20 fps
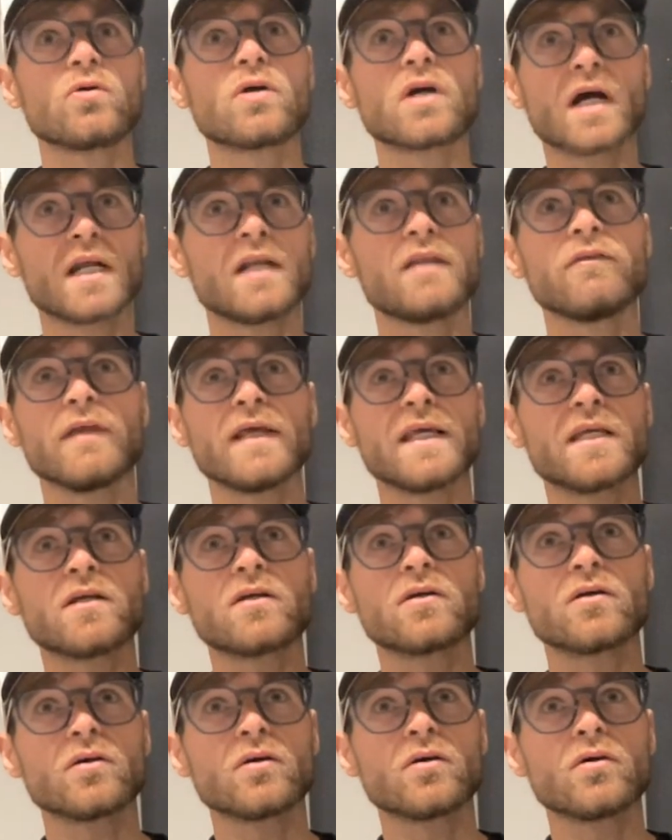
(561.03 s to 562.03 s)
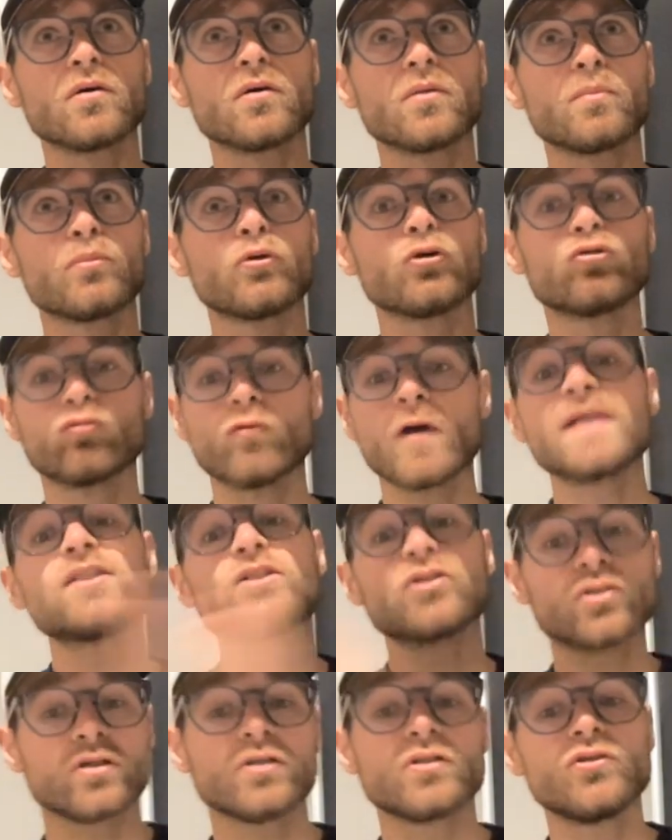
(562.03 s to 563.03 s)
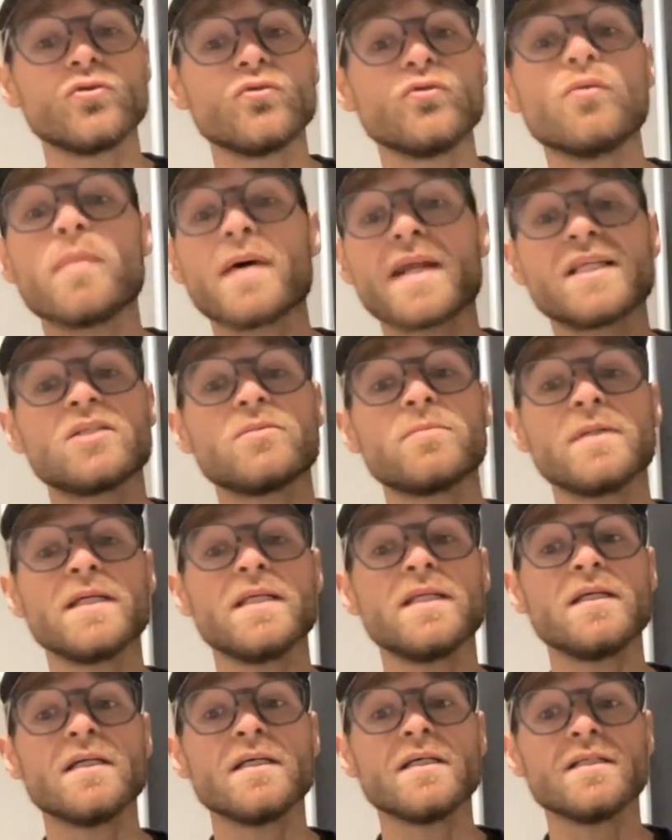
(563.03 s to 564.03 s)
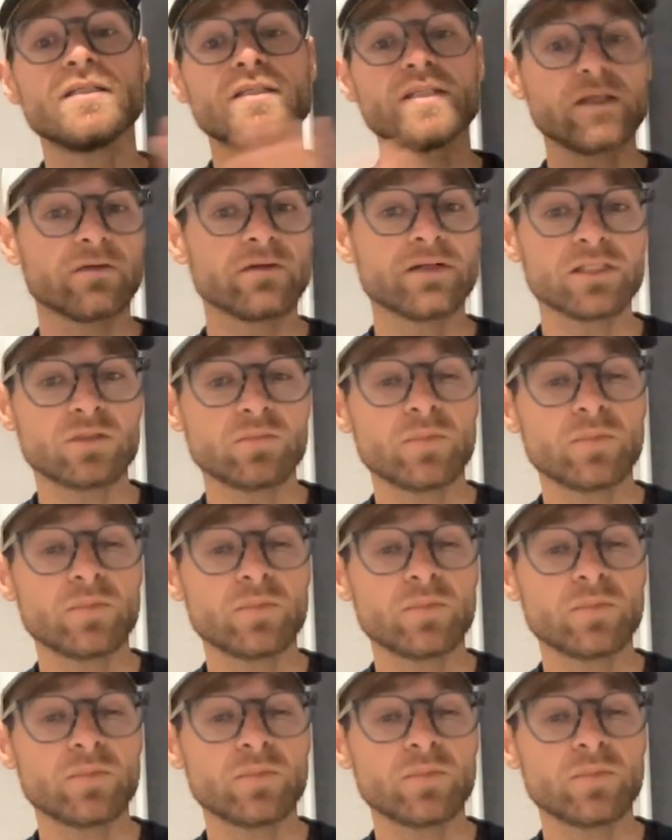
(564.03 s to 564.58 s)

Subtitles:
kind of like progressor to the Metaspeed series,